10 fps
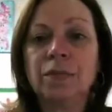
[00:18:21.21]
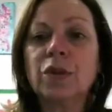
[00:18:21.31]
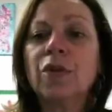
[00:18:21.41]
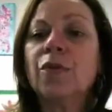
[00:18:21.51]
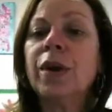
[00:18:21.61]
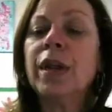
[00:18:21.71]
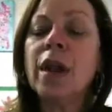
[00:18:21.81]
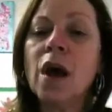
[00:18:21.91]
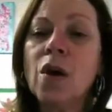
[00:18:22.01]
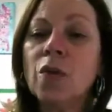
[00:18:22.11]
So if we
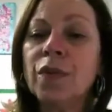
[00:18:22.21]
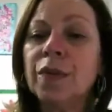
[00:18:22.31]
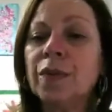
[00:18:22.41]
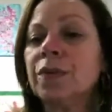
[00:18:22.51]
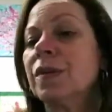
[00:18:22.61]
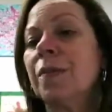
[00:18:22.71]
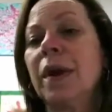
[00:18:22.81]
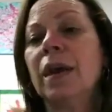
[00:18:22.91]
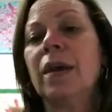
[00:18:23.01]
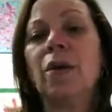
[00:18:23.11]
know that there's
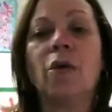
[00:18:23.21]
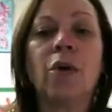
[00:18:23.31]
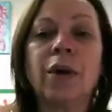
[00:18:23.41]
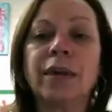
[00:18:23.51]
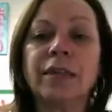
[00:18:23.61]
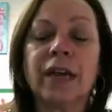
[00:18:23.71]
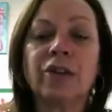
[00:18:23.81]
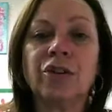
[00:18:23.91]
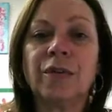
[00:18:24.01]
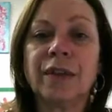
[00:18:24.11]
somebody in our
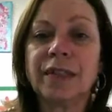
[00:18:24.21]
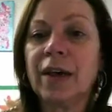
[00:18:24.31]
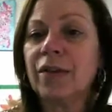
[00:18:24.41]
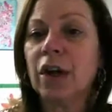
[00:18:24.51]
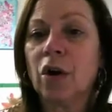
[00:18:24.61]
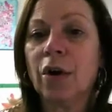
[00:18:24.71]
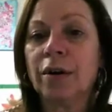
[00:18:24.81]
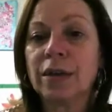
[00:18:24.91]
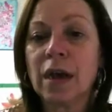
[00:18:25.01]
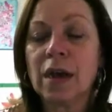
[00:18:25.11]
organization that's having a
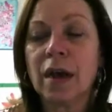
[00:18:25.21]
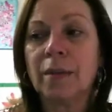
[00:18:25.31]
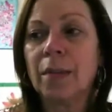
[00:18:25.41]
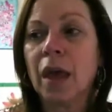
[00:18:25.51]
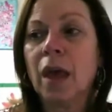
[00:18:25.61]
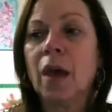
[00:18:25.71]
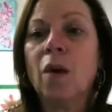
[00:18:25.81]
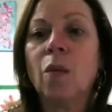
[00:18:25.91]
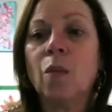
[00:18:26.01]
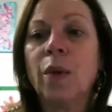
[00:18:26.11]
hard time,
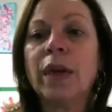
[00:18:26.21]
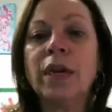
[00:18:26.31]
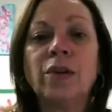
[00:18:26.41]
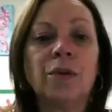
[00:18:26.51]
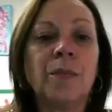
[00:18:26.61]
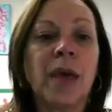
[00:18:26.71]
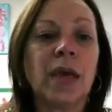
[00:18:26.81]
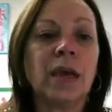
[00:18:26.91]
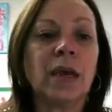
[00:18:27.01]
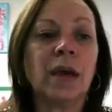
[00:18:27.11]
we need to
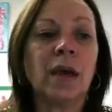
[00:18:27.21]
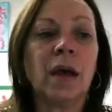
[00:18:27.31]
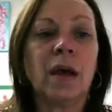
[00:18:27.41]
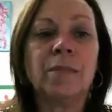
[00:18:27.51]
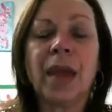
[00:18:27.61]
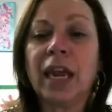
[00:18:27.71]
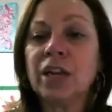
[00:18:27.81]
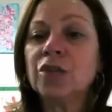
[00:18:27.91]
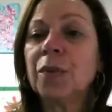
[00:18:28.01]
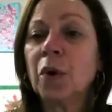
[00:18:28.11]
make
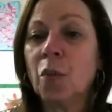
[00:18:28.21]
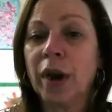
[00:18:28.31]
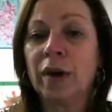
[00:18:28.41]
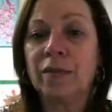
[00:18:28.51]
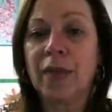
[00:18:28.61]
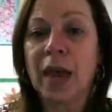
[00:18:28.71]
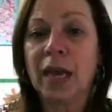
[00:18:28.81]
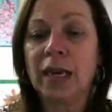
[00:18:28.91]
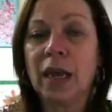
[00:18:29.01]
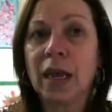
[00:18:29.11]
management aware of
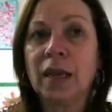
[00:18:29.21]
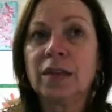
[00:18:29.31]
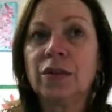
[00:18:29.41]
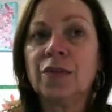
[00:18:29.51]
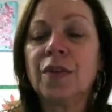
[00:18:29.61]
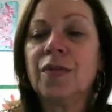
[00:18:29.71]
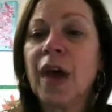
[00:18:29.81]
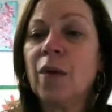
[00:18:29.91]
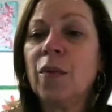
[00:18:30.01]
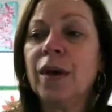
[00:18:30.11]
that, so
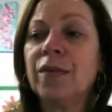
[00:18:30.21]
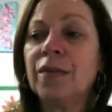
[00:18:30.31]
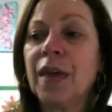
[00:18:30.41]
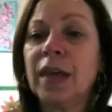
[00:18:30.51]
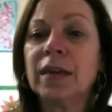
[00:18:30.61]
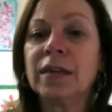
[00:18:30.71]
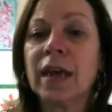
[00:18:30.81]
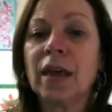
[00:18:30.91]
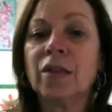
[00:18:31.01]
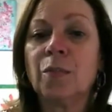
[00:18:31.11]
that way that they can
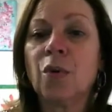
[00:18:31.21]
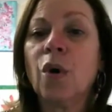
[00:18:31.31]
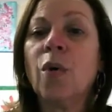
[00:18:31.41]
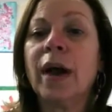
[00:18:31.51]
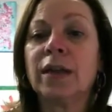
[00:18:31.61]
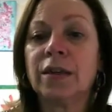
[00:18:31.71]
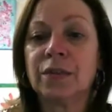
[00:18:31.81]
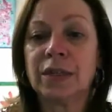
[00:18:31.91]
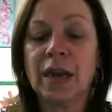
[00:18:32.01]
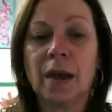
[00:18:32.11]
take the proactive
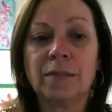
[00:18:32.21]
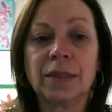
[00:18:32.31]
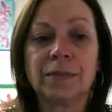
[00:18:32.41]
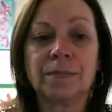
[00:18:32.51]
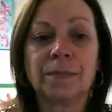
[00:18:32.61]
steps.